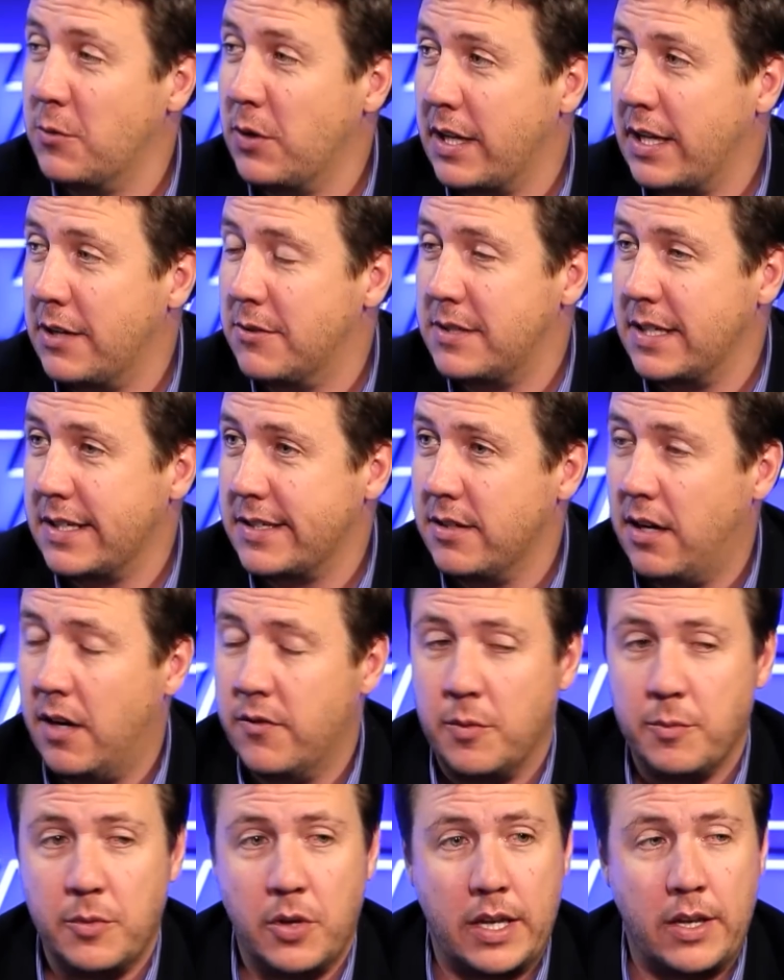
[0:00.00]
a really interesting time
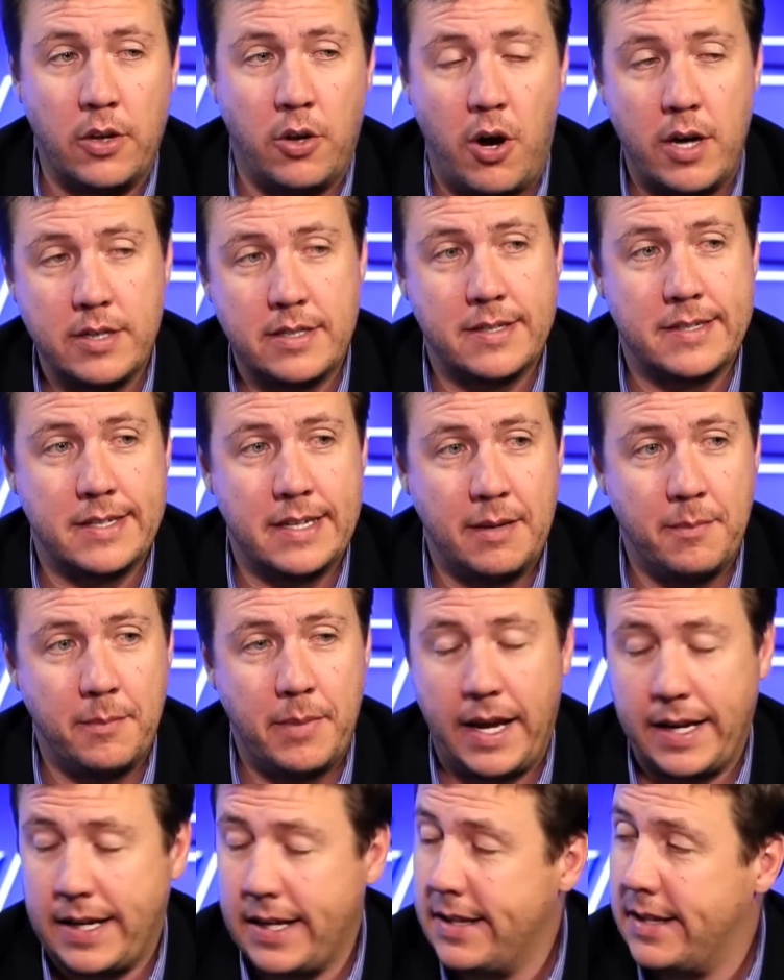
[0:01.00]
for him. Nice to see him
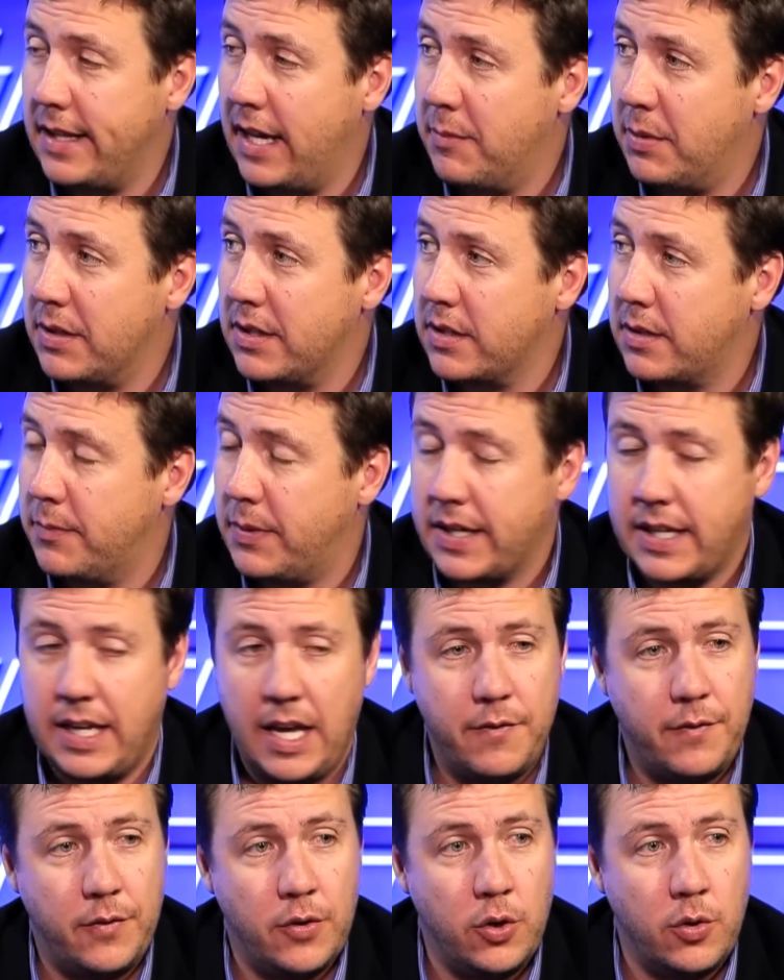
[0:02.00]
back in there, but
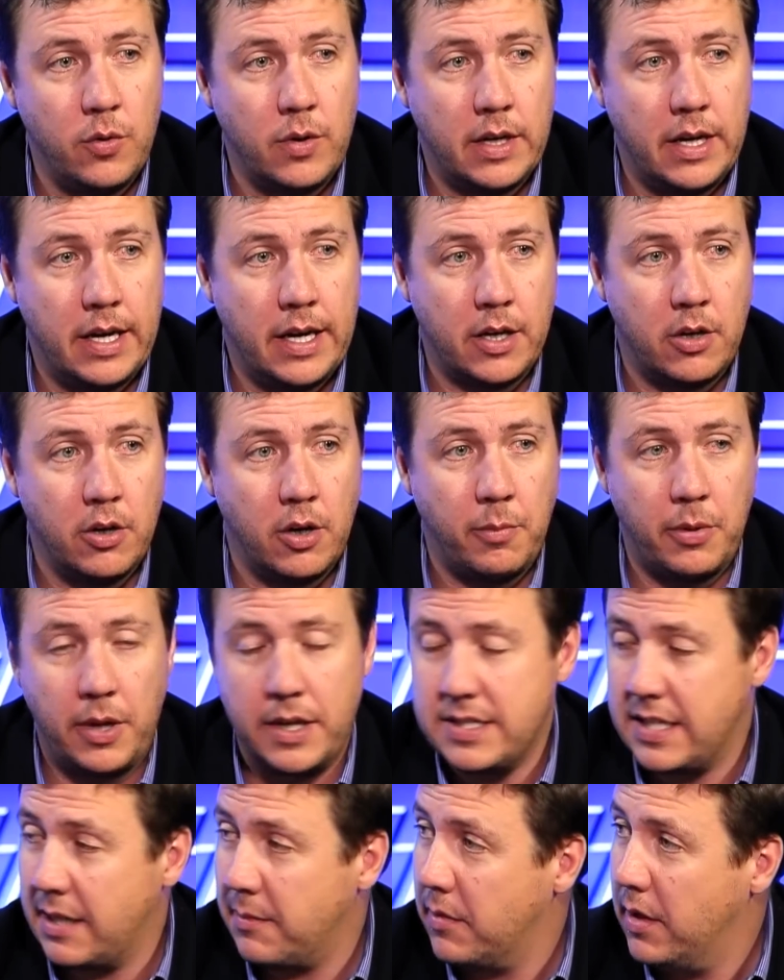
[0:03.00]
Kefu, God
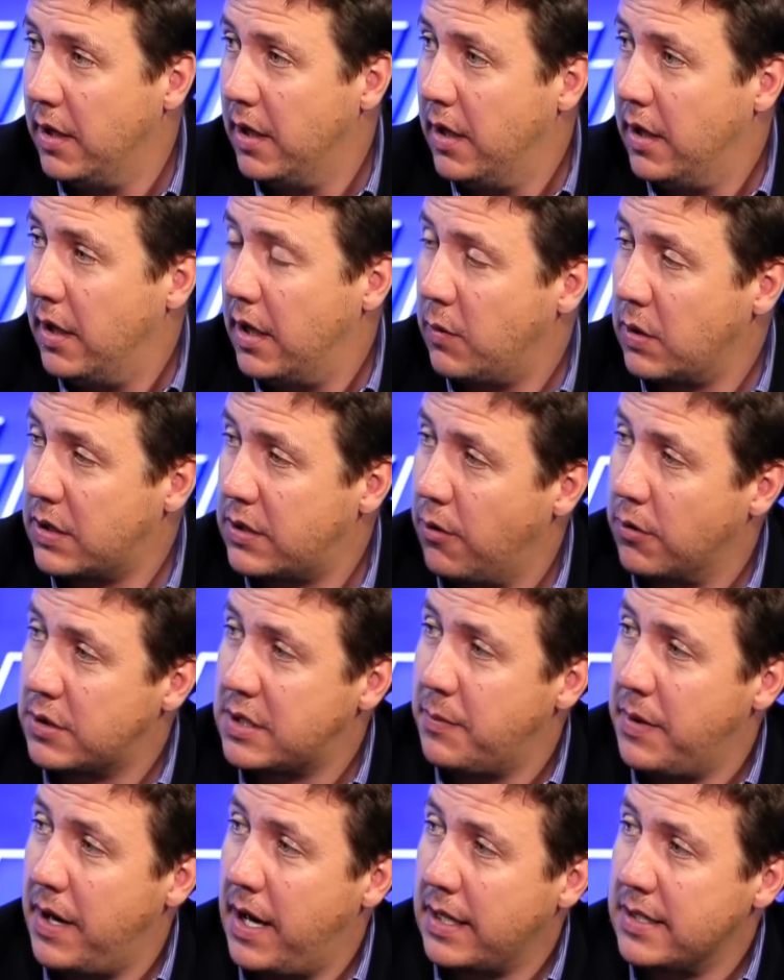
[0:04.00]
bless him, we talked
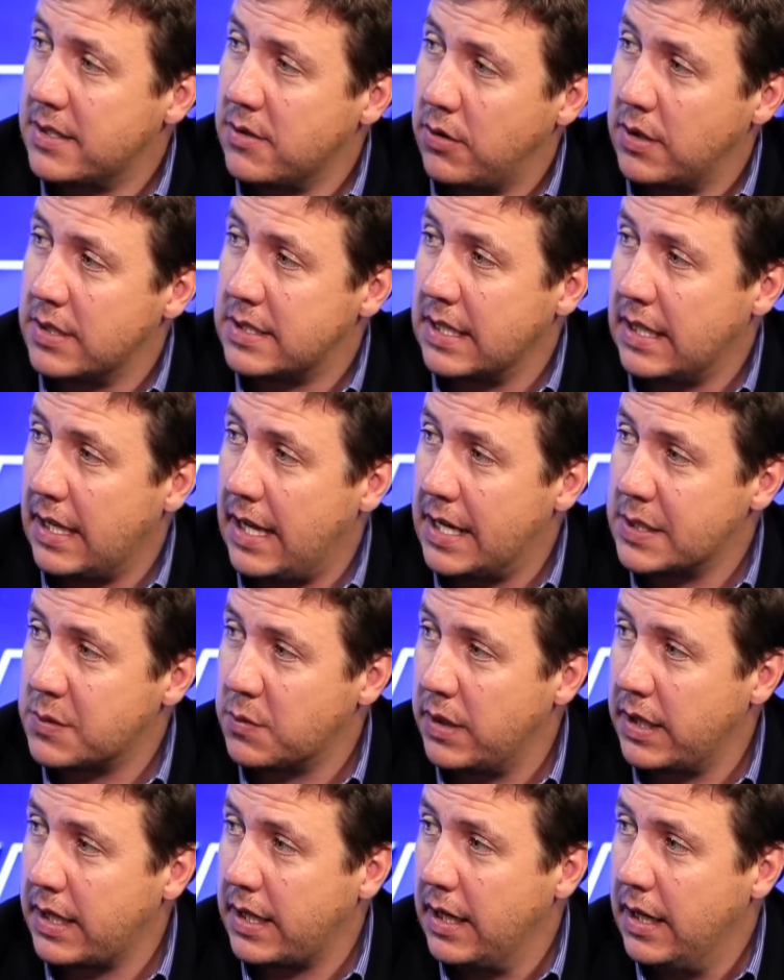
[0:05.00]
about his honesty last
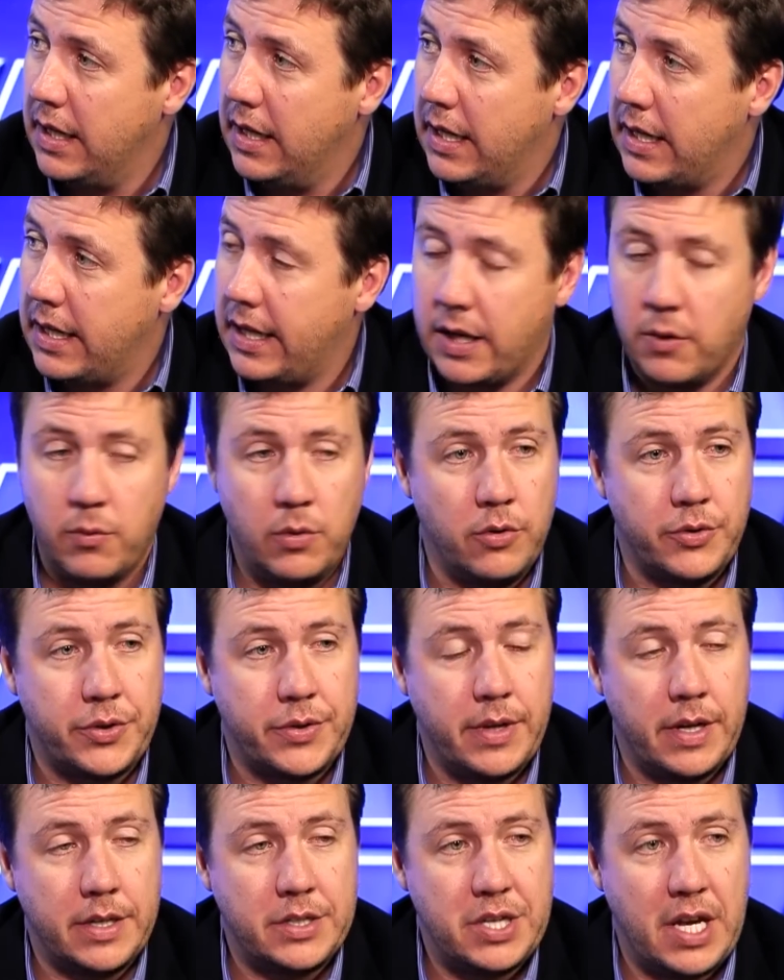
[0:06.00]
week. He had a real
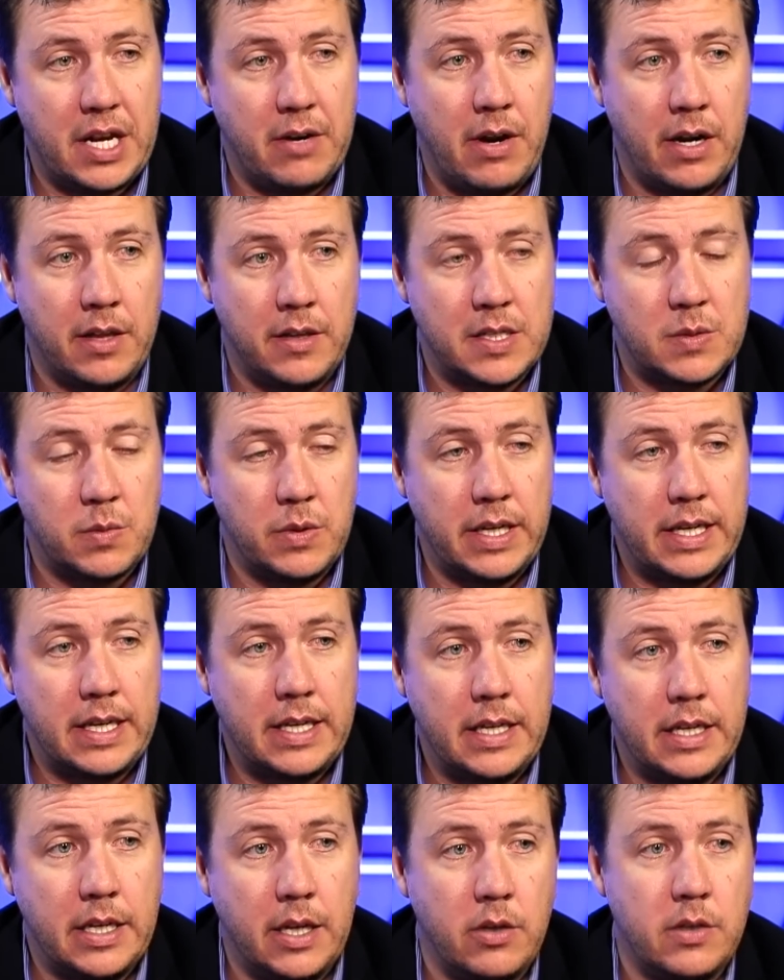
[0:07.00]
chat about it this week.
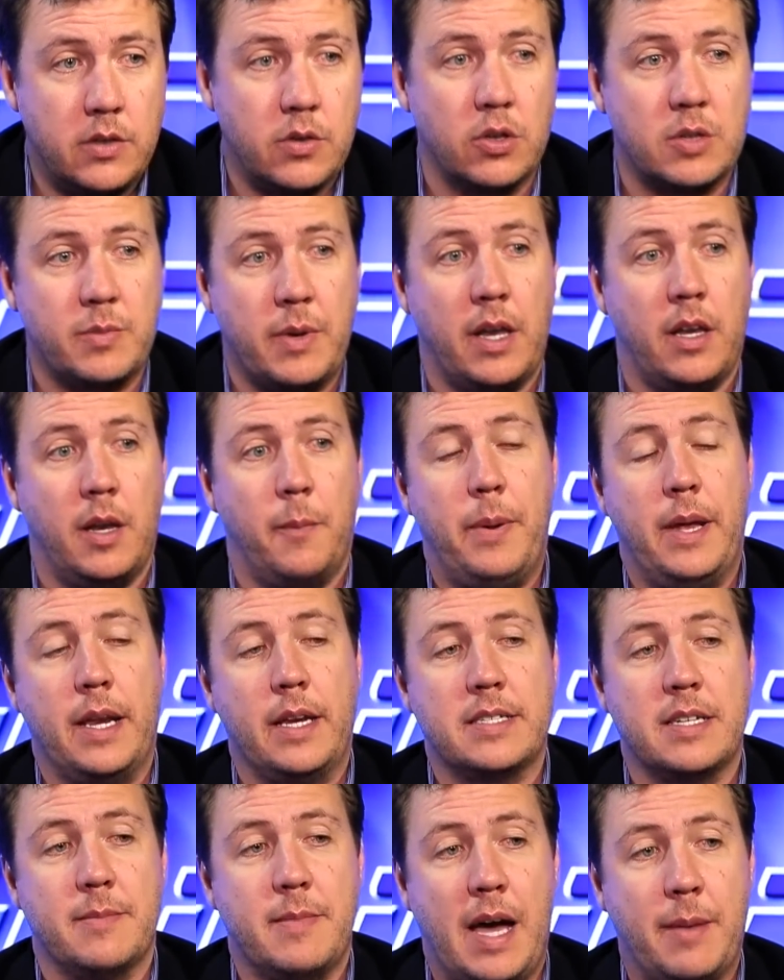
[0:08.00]
He talked about
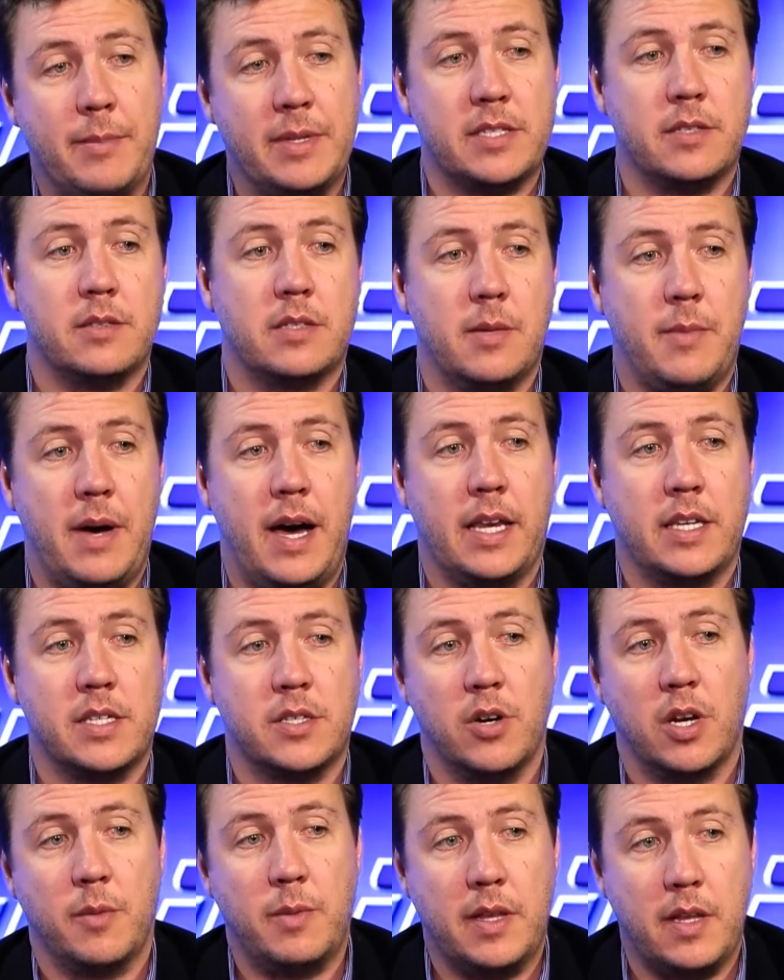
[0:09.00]
Lepeti Tamani's
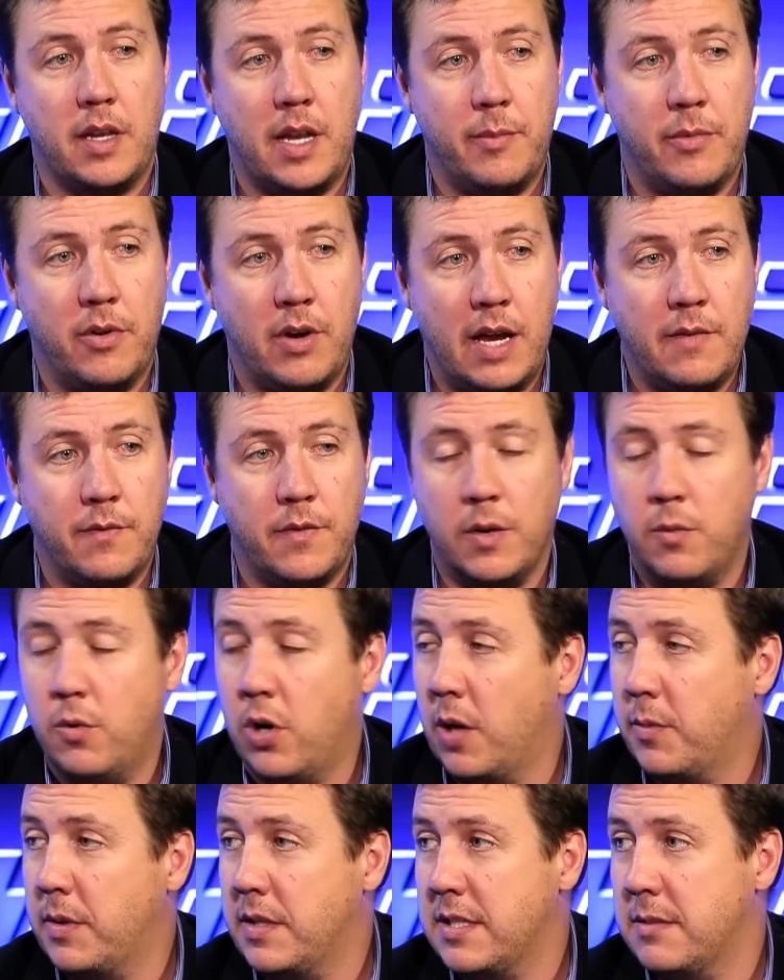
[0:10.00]
got to be the number 8 for the
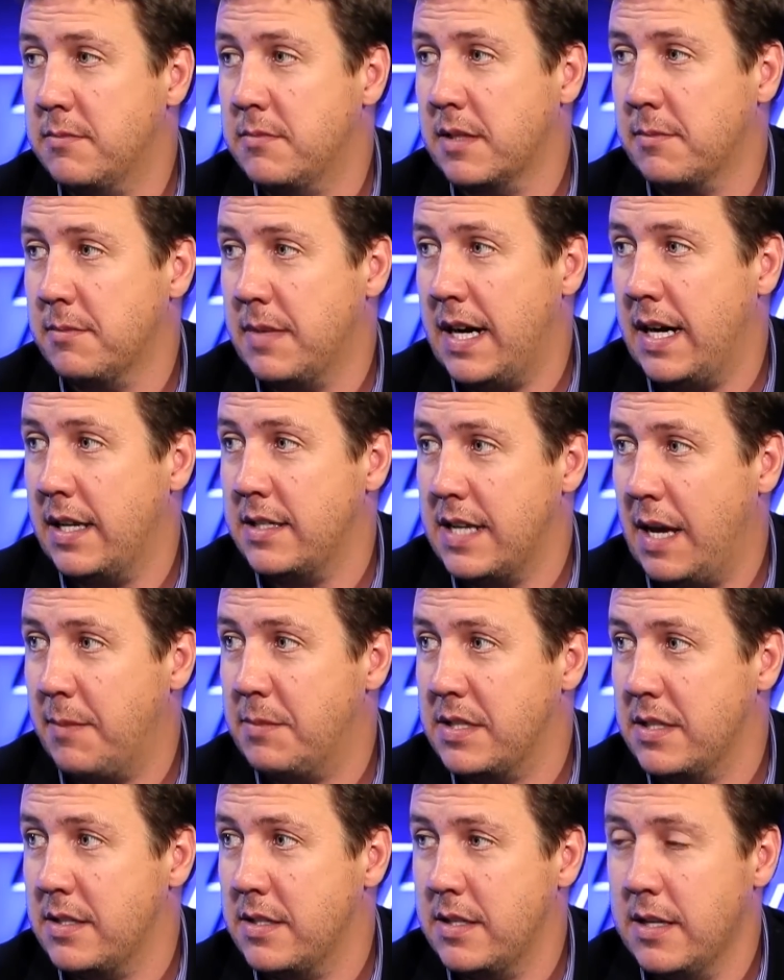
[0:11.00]
Wallabies in McMahon's
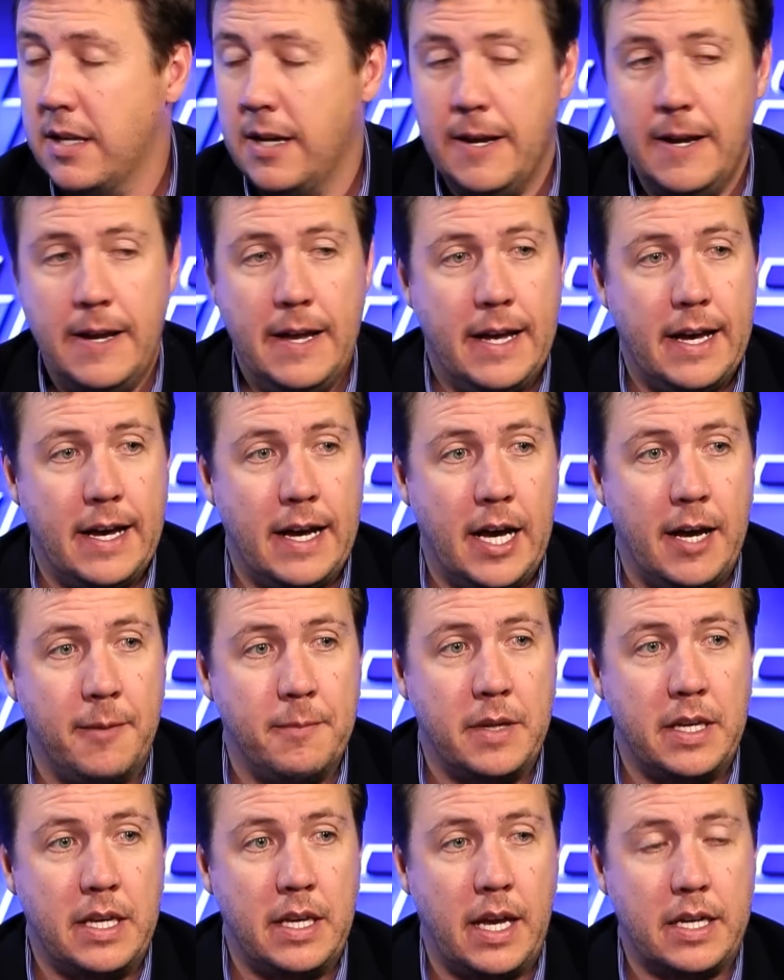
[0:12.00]
absence.
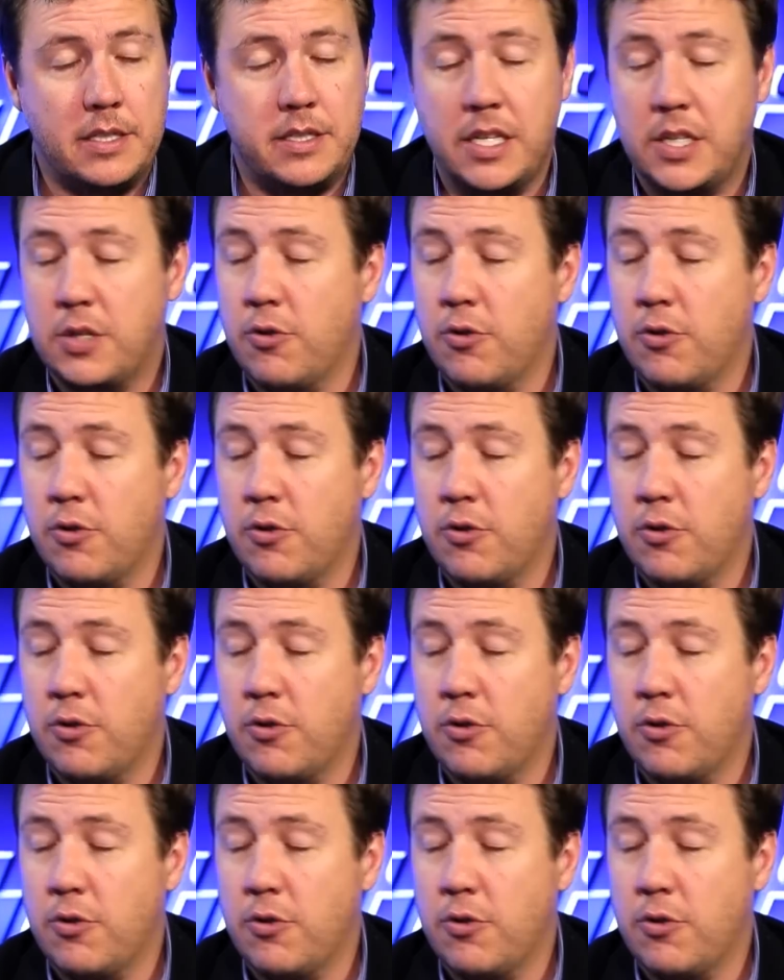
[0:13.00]
He actually